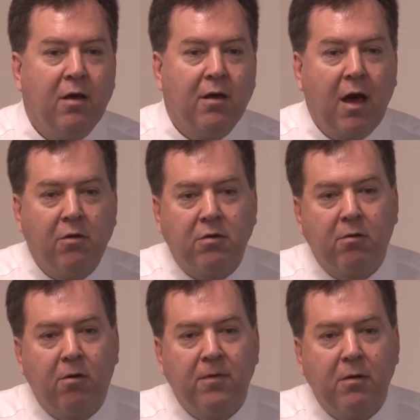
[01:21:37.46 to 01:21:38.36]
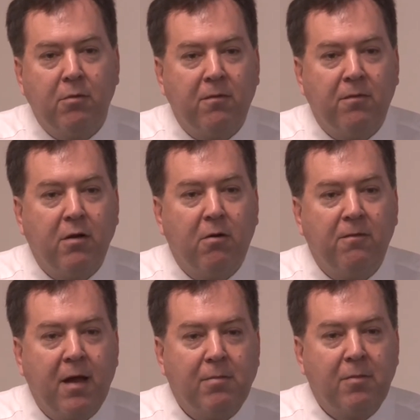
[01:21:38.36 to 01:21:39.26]
couch surfing with a friend or a
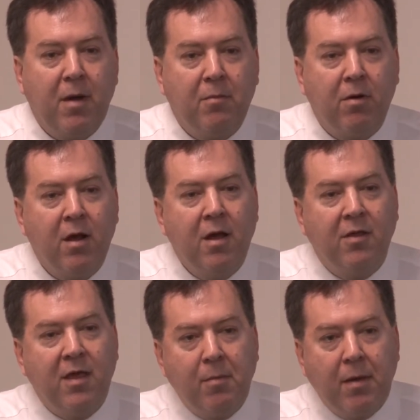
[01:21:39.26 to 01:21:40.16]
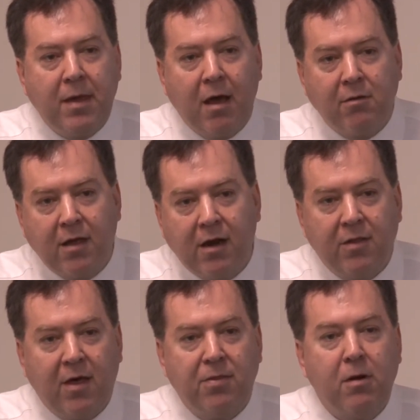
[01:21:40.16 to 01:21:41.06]
family member, they may be outside of
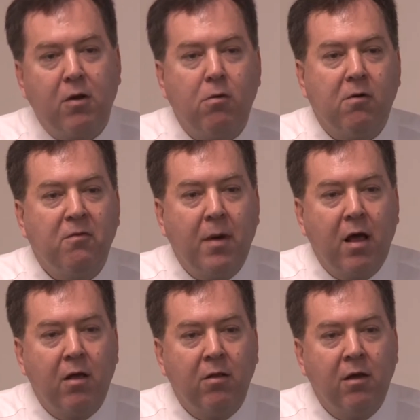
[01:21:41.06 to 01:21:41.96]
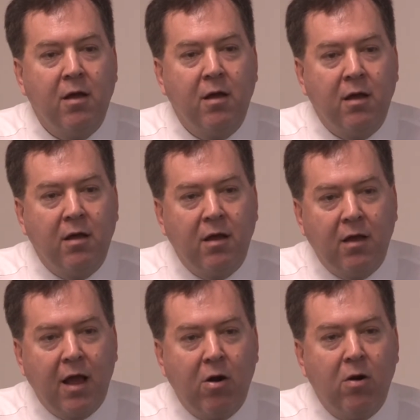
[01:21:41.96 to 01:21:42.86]
that 3/4 of a mile
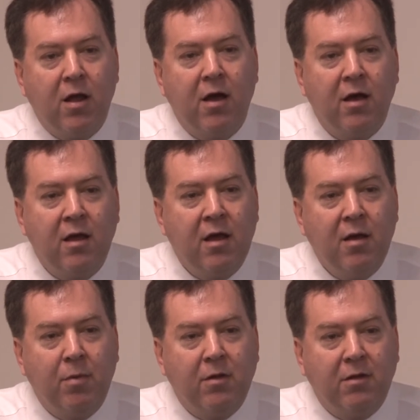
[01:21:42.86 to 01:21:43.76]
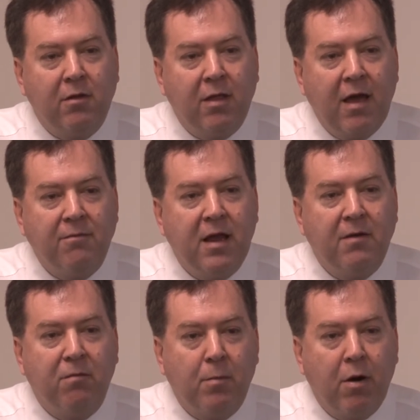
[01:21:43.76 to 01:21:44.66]
area but still have
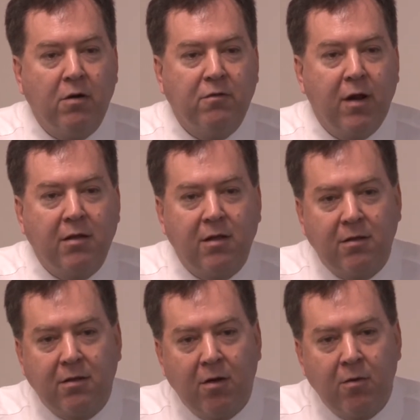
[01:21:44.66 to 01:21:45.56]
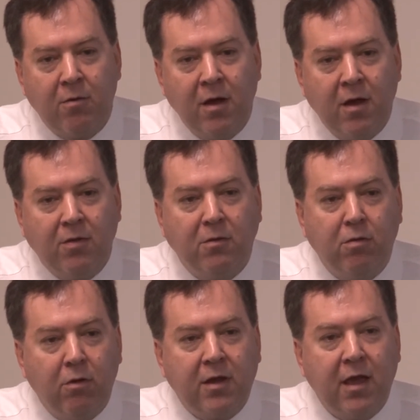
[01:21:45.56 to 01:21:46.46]
need for paratransit. So the
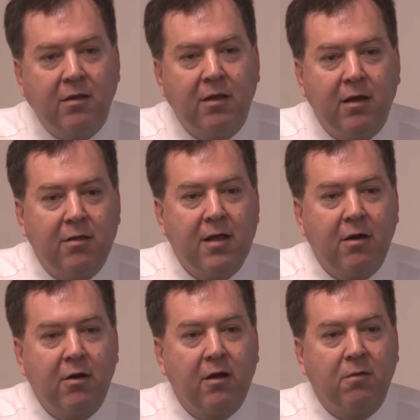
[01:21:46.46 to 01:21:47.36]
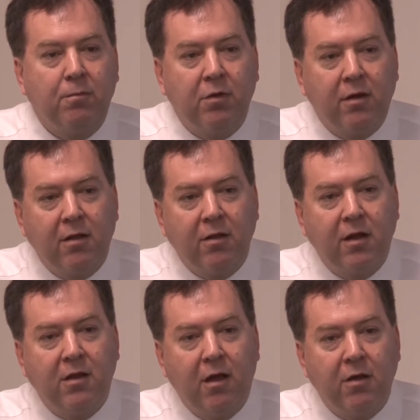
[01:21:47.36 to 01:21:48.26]
toolkit is not going to
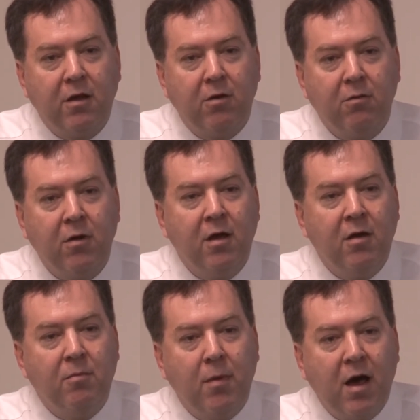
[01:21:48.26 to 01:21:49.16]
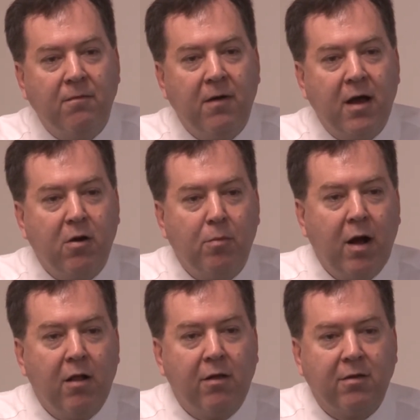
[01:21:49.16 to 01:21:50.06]
explicitly tell you modify your
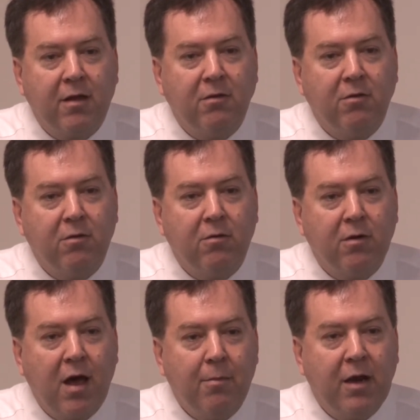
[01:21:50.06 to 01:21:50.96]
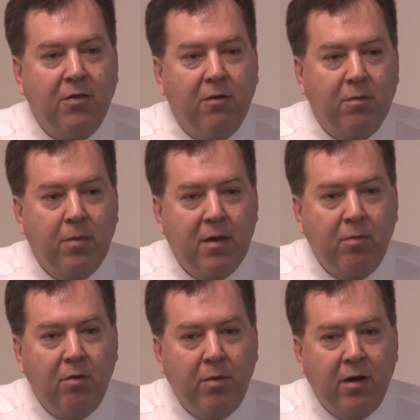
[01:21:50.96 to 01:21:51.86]
policy to accommodate those
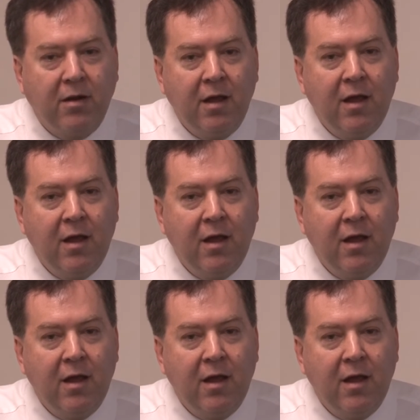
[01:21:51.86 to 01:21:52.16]
people, but